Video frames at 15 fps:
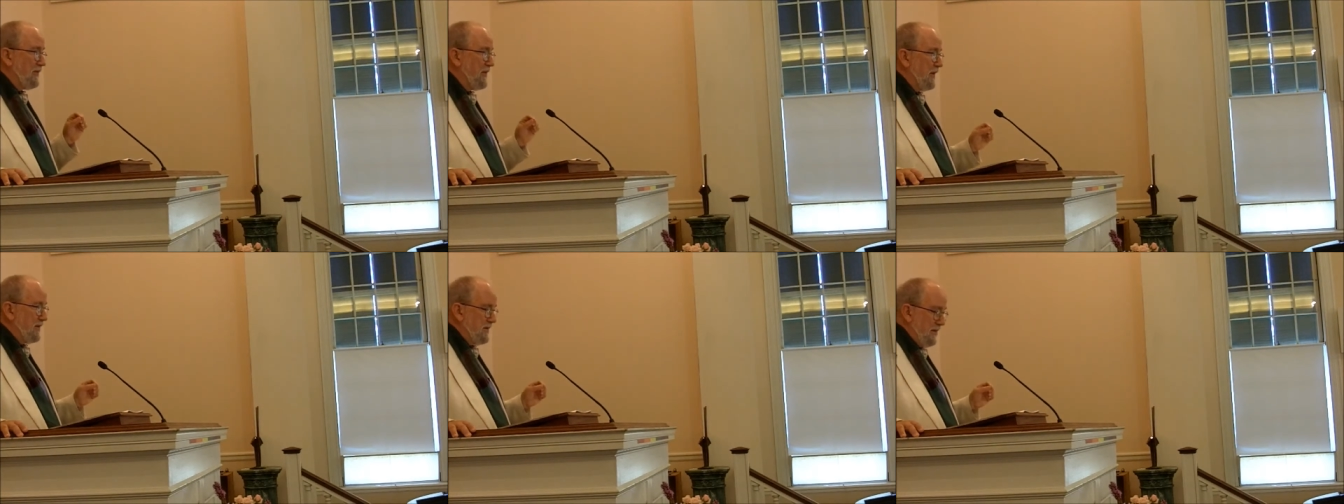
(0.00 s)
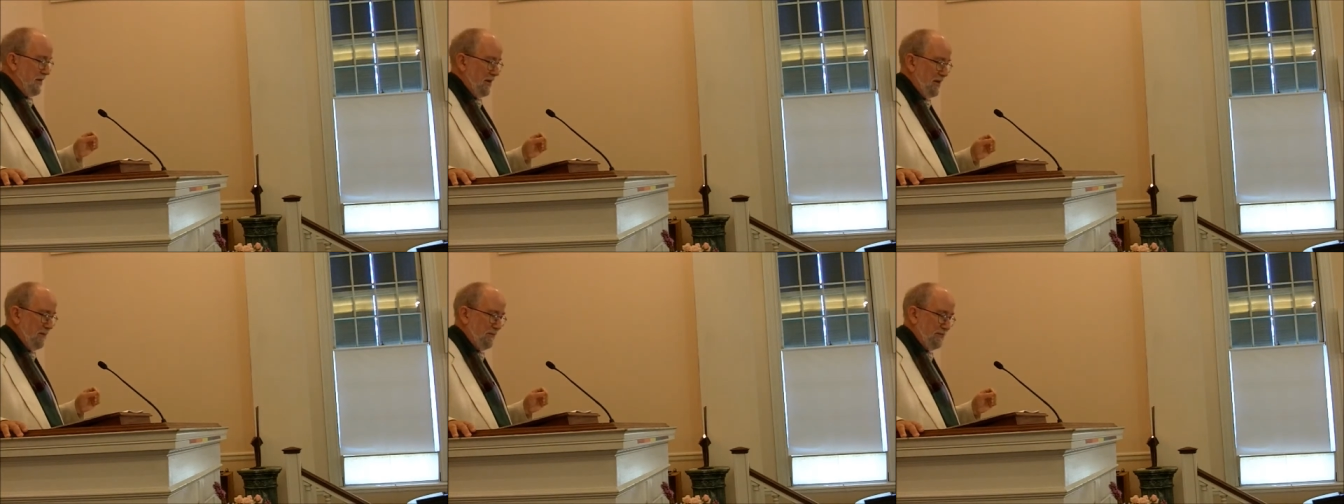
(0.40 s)
at that
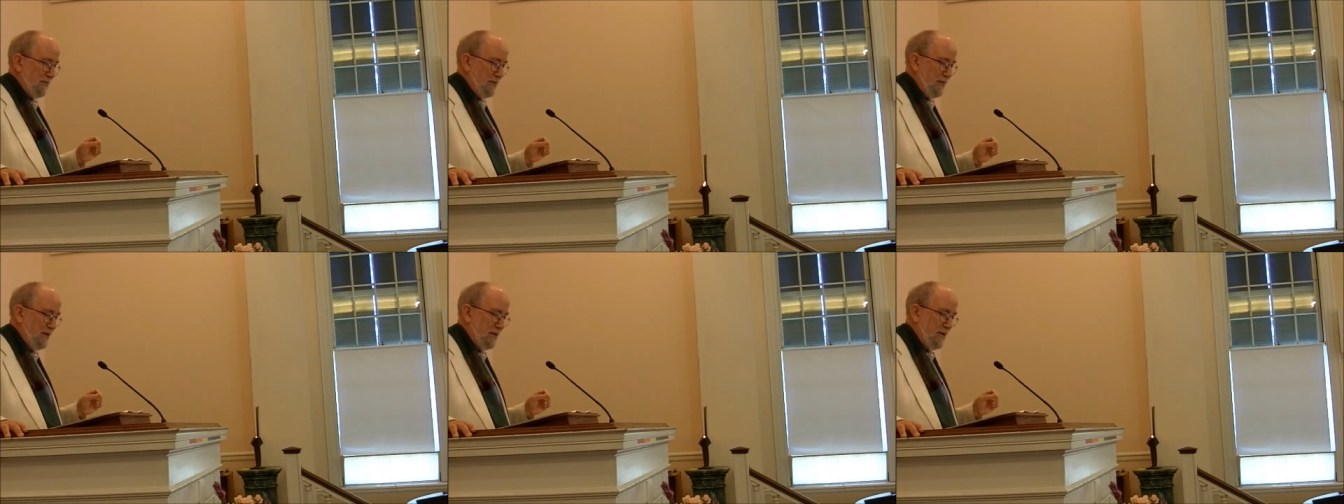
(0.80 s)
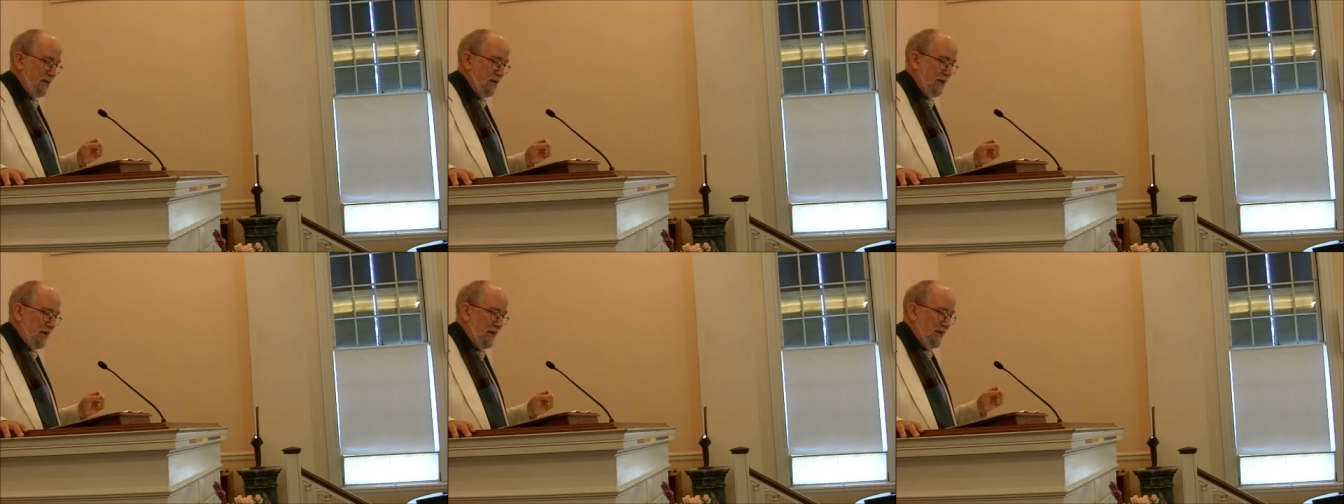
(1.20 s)
time.
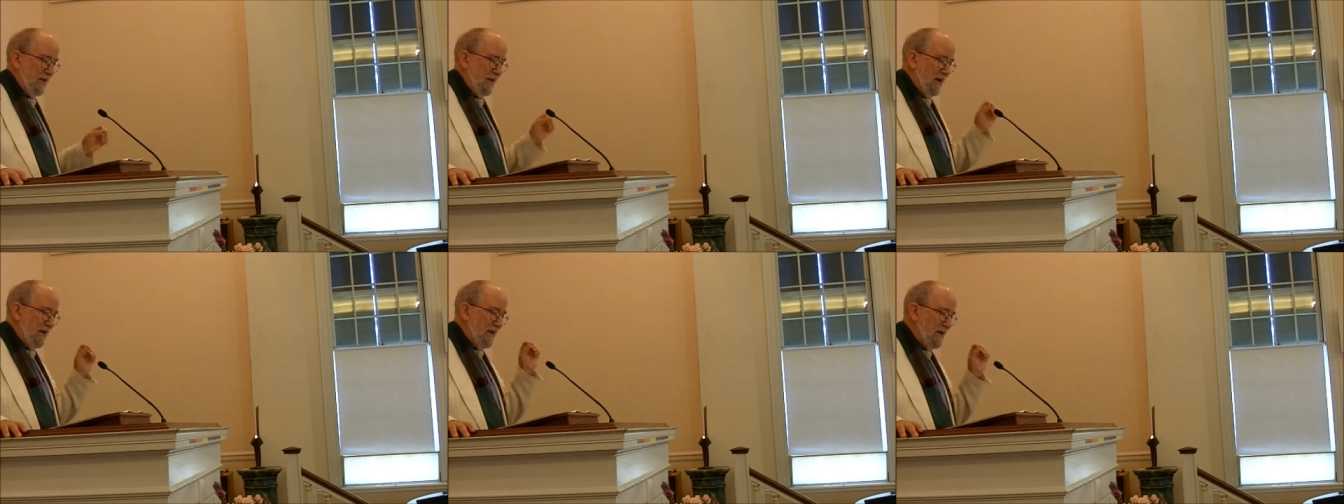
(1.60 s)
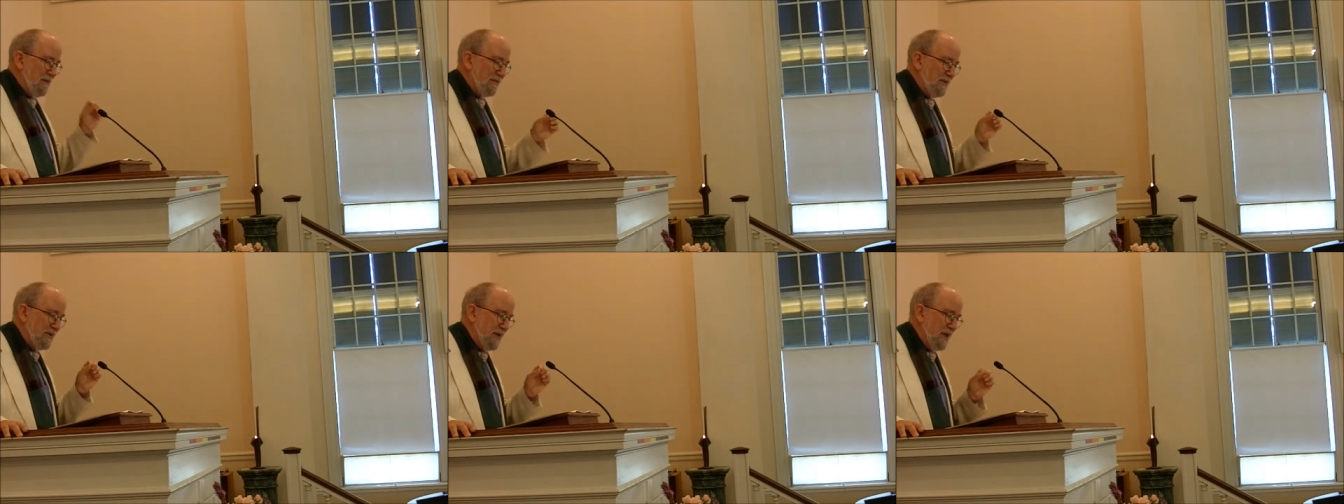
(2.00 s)
Now,
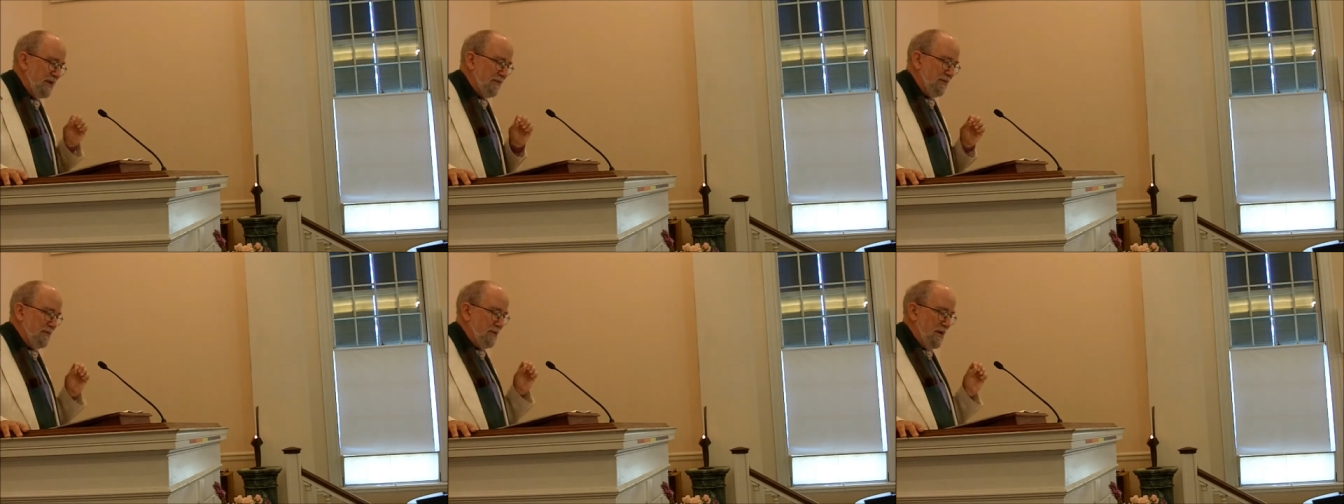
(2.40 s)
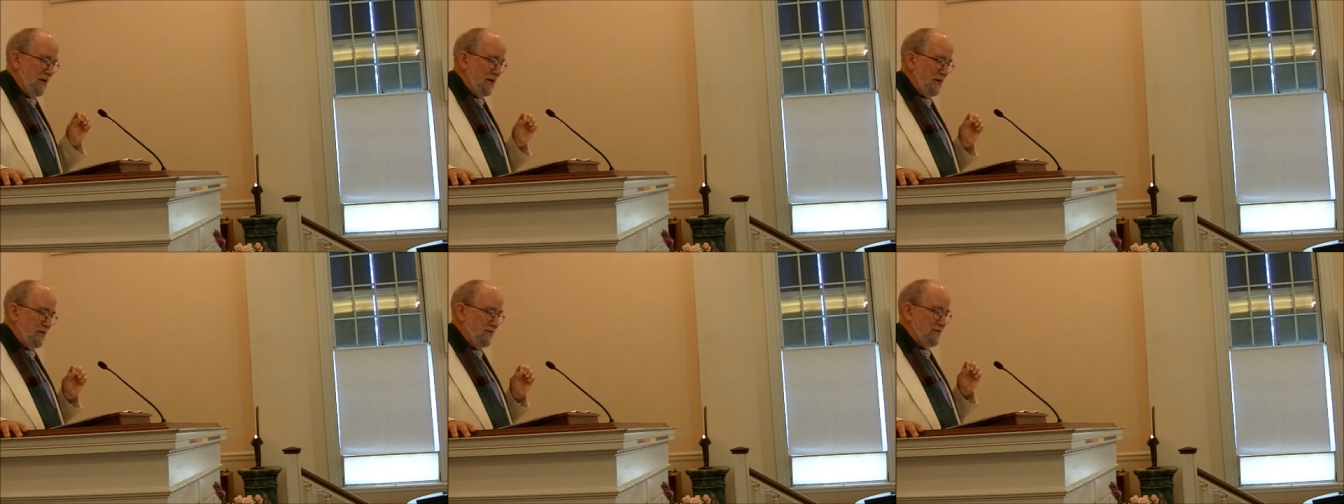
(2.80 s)
if Native
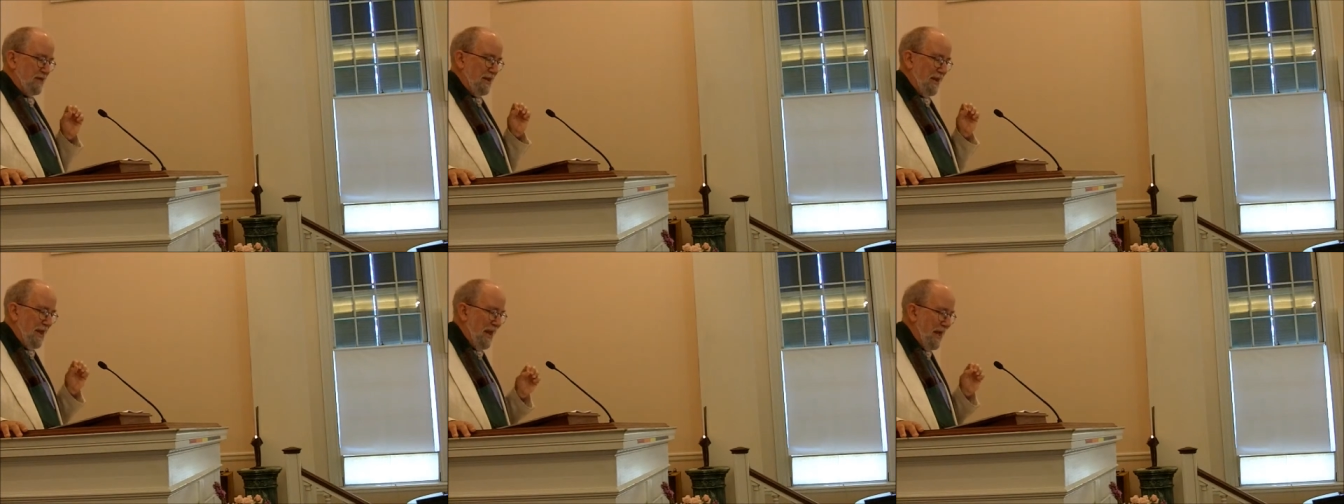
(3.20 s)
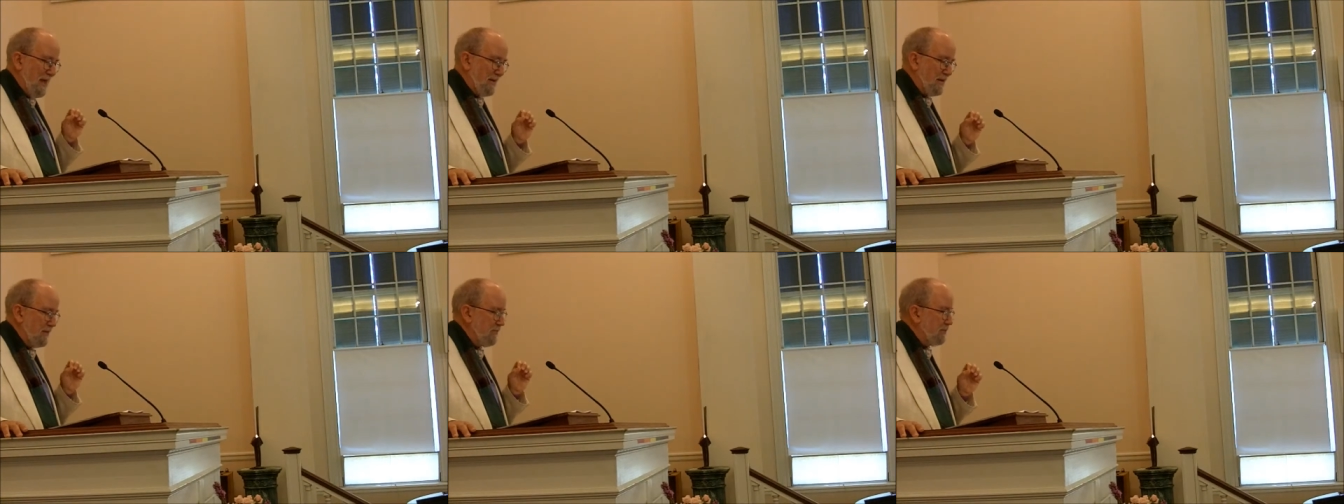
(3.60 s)
Americans had had